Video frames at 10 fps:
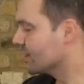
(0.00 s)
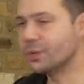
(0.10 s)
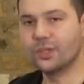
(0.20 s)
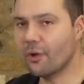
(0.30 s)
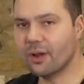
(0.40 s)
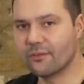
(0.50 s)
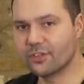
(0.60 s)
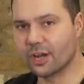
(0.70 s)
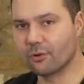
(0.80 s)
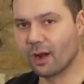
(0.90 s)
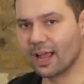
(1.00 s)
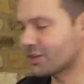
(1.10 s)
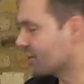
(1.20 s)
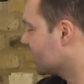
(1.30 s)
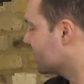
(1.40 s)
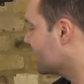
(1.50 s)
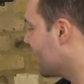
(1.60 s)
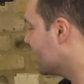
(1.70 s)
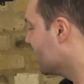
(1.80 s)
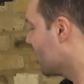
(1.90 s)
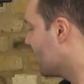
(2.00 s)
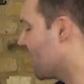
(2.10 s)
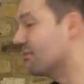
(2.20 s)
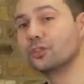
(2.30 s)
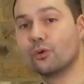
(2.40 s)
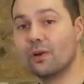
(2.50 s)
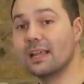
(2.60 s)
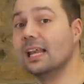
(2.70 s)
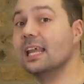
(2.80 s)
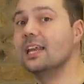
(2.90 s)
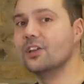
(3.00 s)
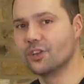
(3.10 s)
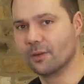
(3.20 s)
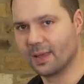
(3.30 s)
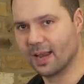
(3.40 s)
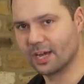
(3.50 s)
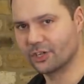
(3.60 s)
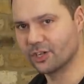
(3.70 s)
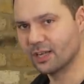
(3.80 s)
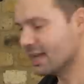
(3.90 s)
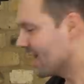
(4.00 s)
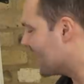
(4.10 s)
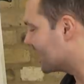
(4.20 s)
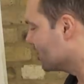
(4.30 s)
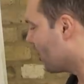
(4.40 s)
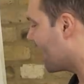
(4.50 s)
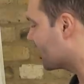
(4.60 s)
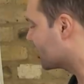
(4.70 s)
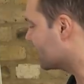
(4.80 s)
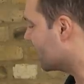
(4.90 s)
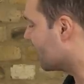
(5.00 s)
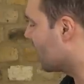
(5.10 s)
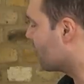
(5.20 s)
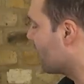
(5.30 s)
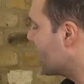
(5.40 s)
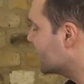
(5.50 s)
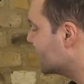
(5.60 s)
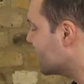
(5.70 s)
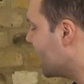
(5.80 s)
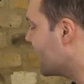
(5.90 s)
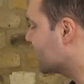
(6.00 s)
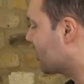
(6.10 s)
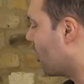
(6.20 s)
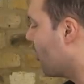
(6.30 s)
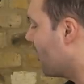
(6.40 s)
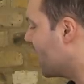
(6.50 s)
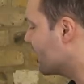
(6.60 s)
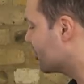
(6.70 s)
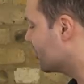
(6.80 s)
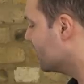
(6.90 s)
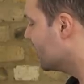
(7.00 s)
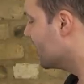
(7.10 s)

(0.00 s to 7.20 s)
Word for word: So we don't have a general election. Instead, we have a Tory leadership election. It's not actually a, a, race in the end, it's a coronation.